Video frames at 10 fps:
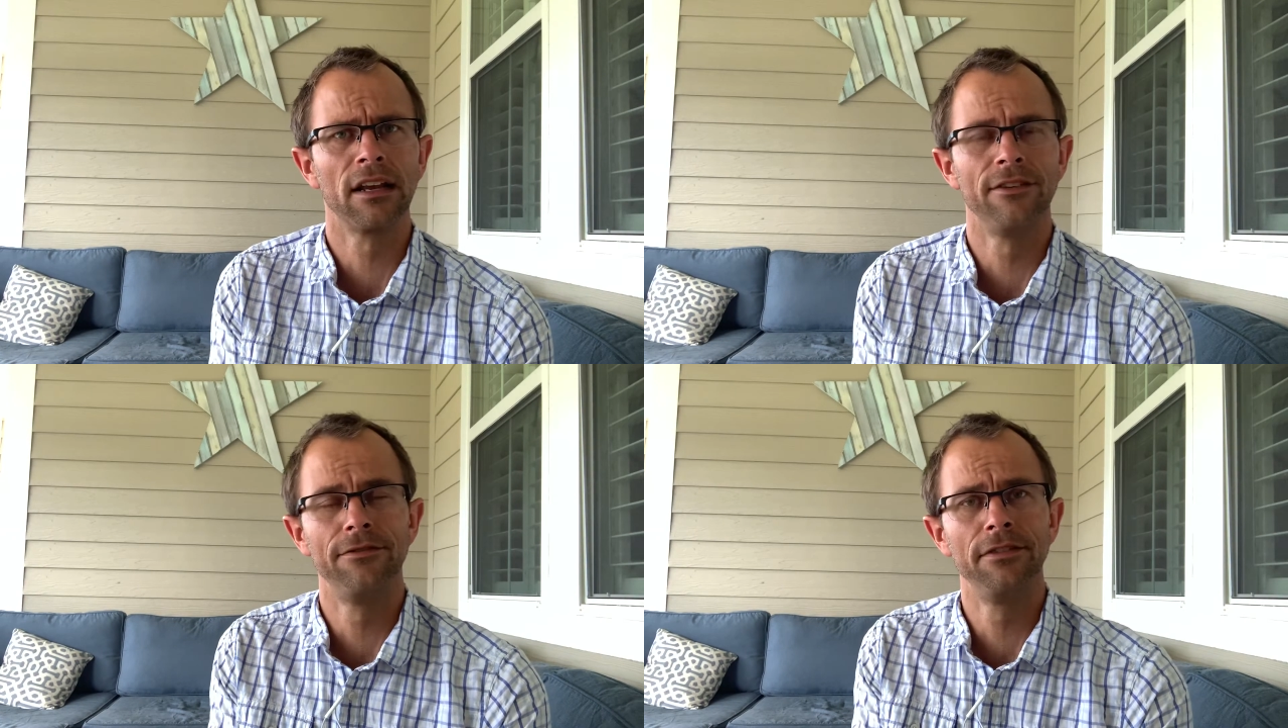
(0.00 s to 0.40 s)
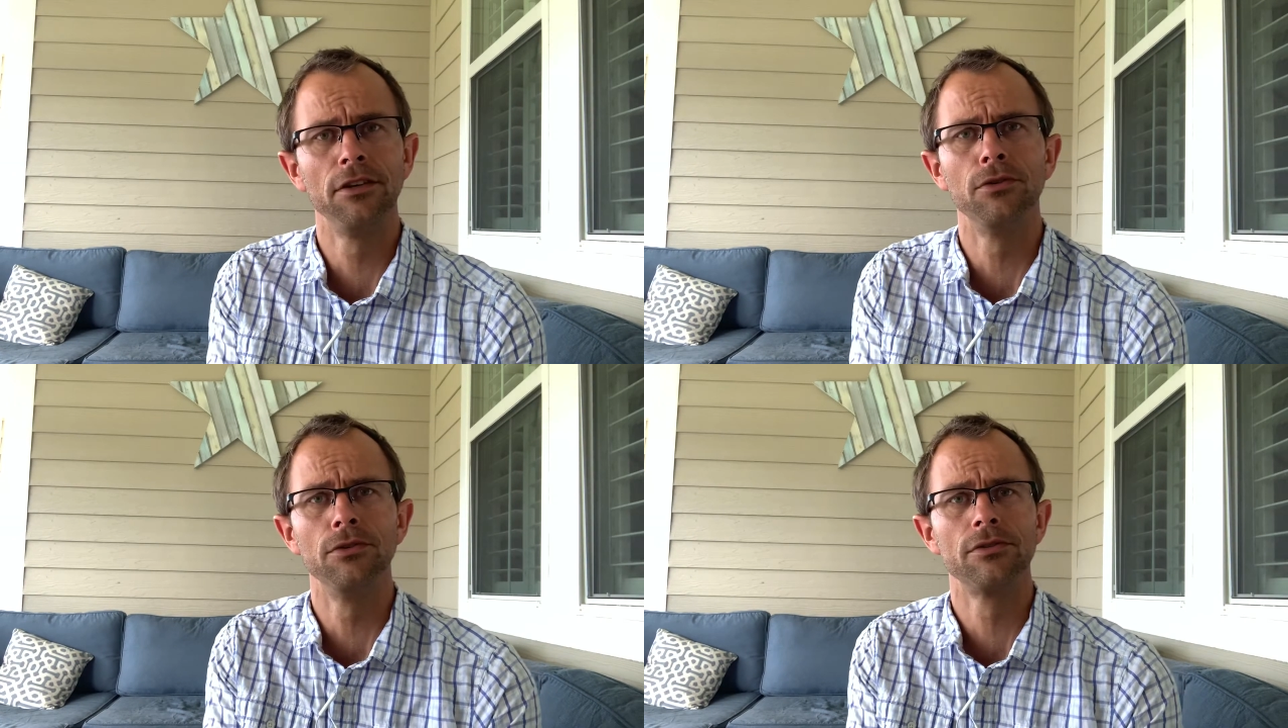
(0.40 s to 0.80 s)

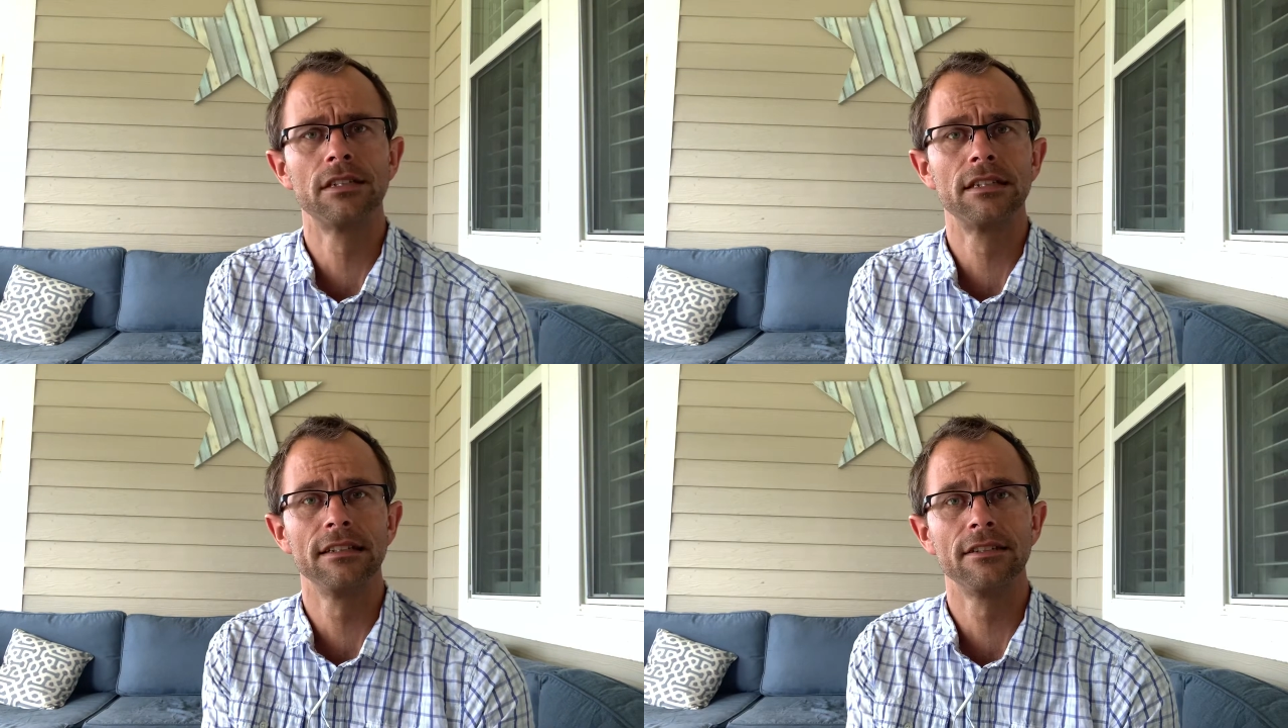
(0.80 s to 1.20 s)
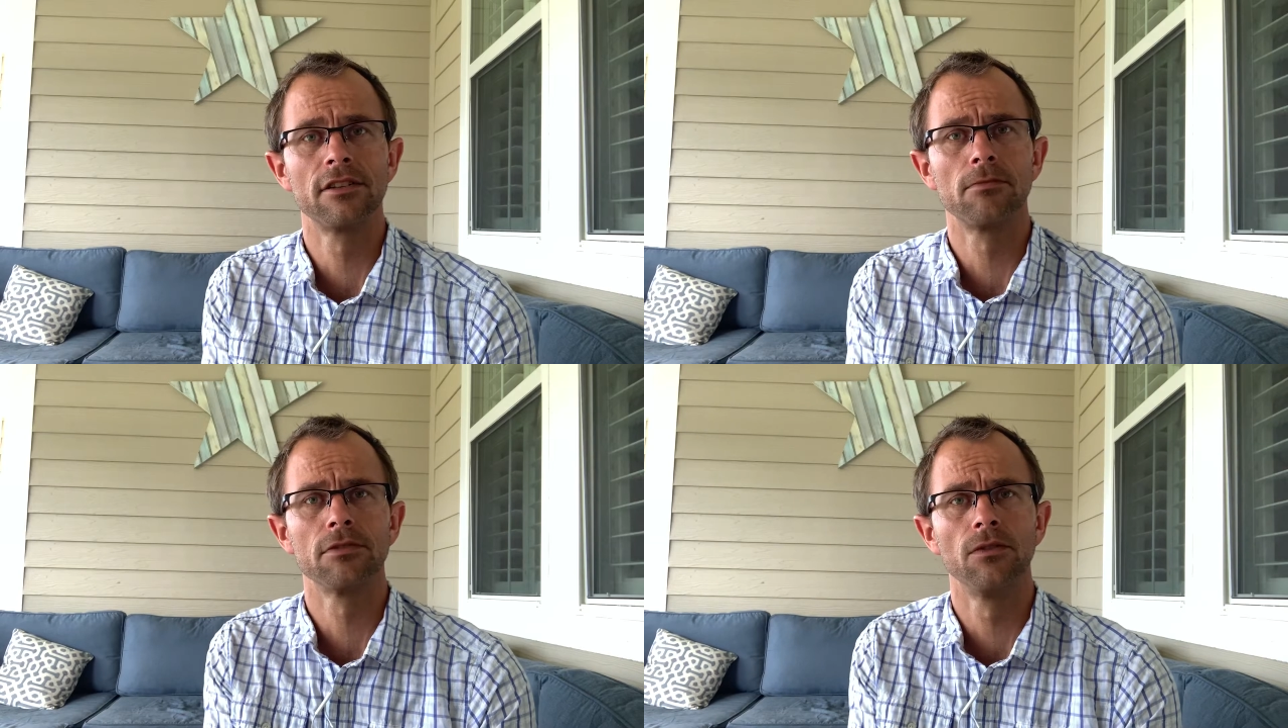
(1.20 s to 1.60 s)
confused in
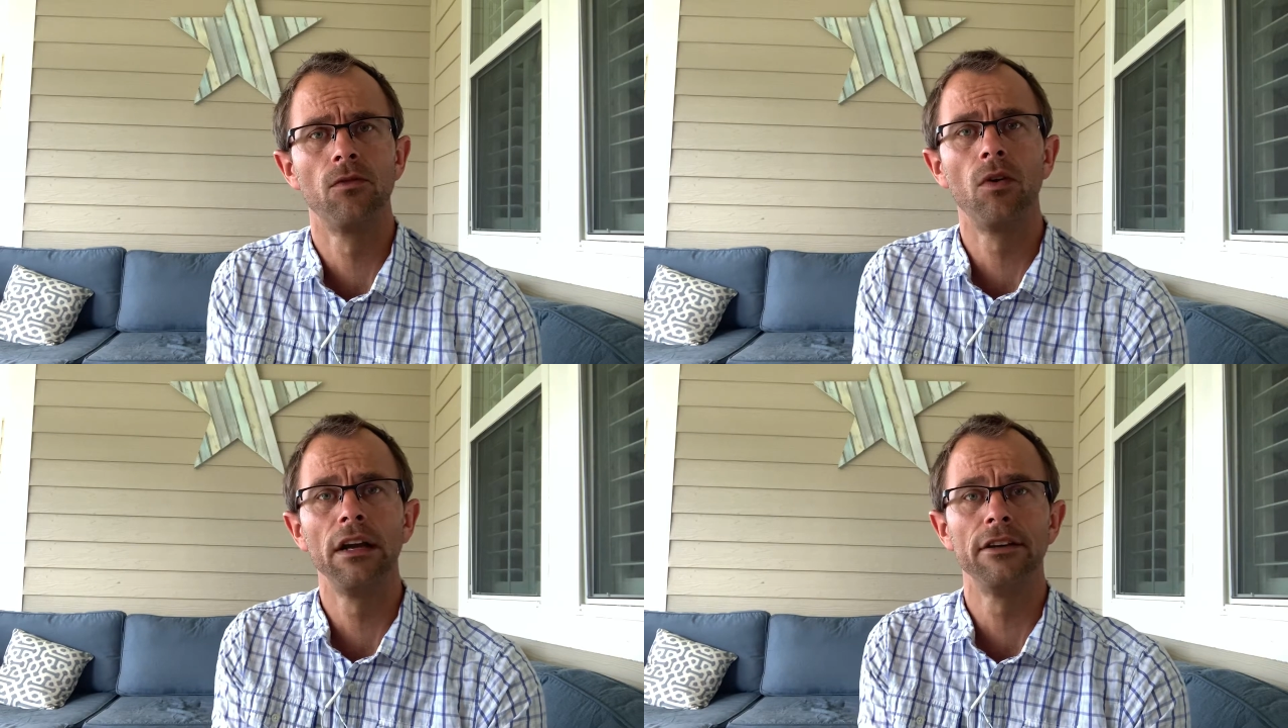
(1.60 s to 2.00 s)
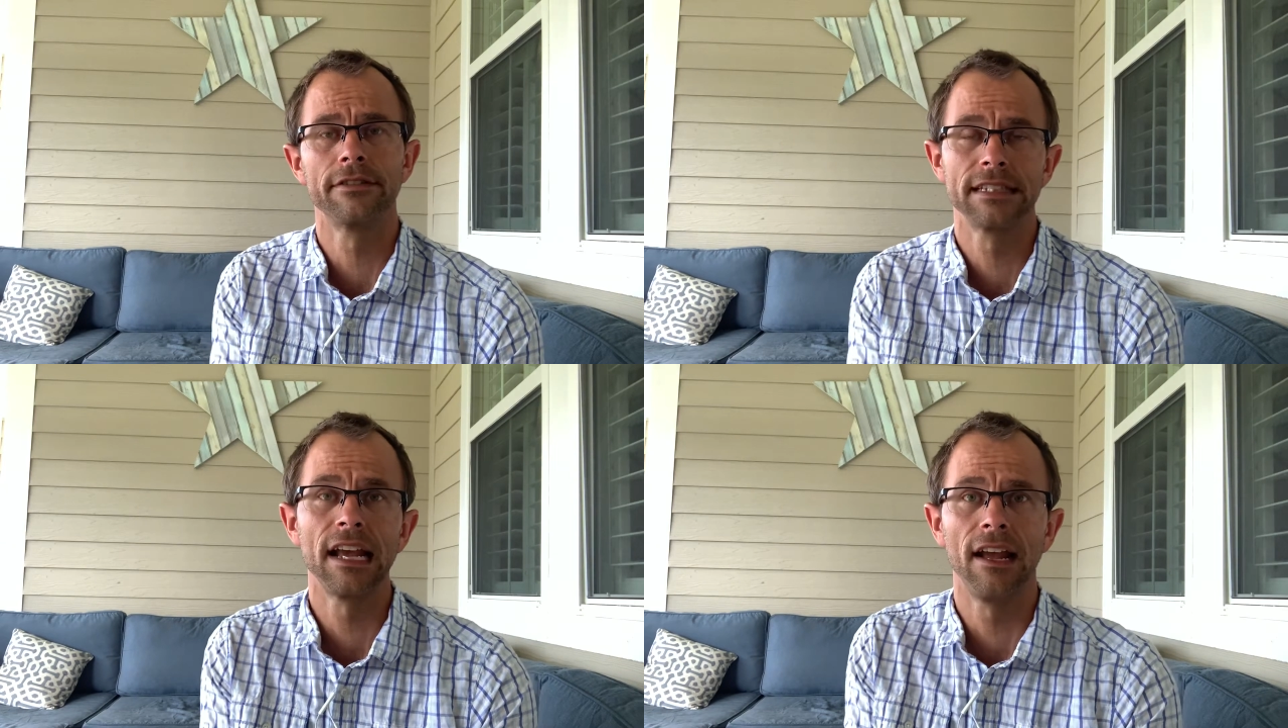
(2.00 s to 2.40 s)
terms of what you're
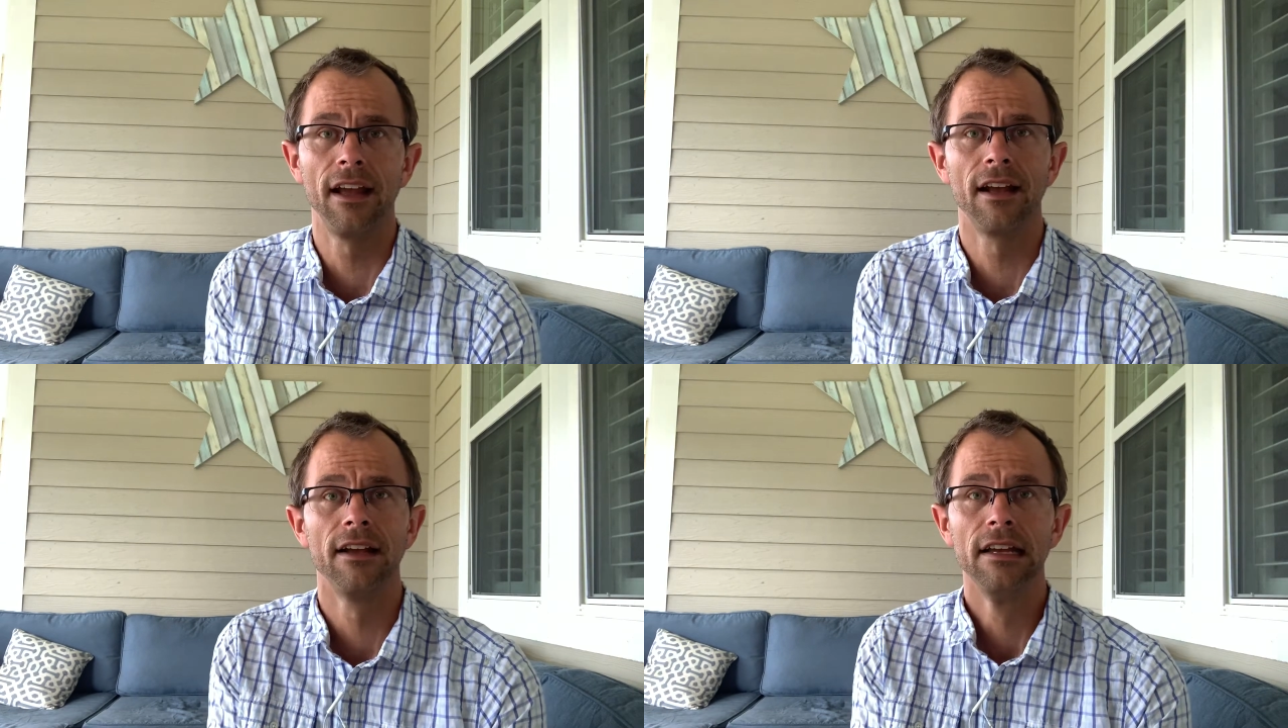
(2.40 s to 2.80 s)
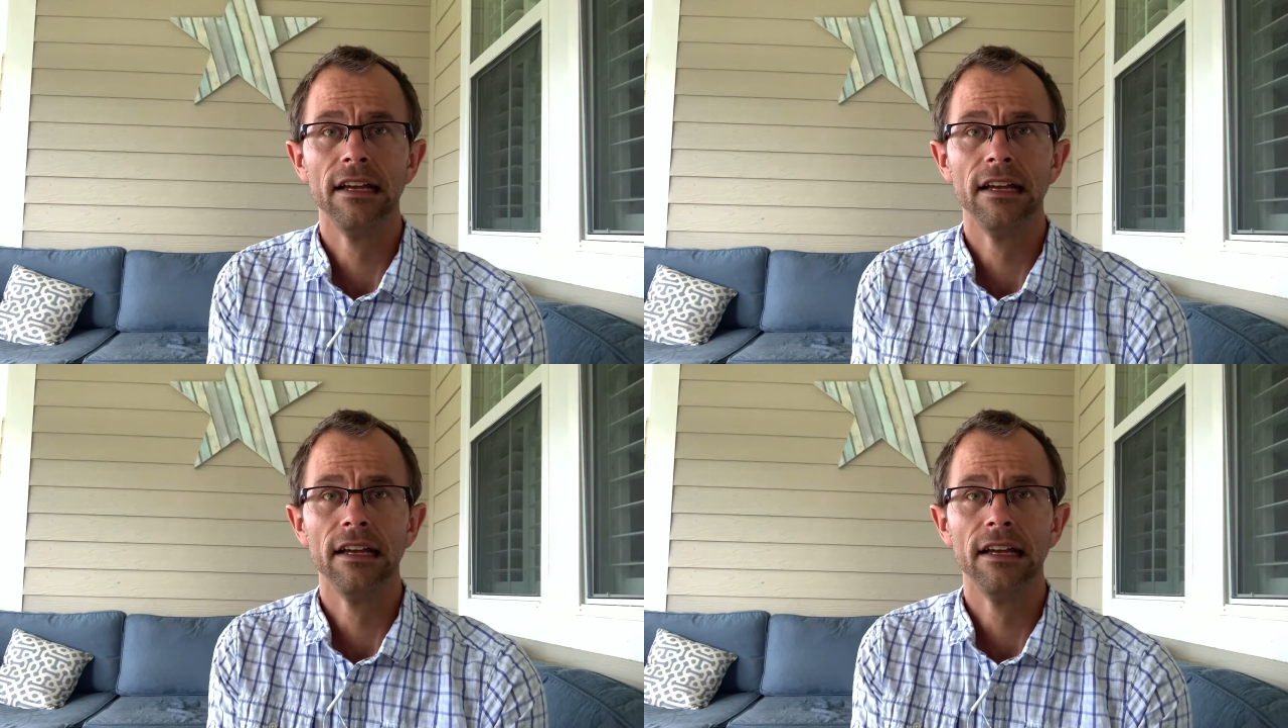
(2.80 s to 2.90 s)
saying.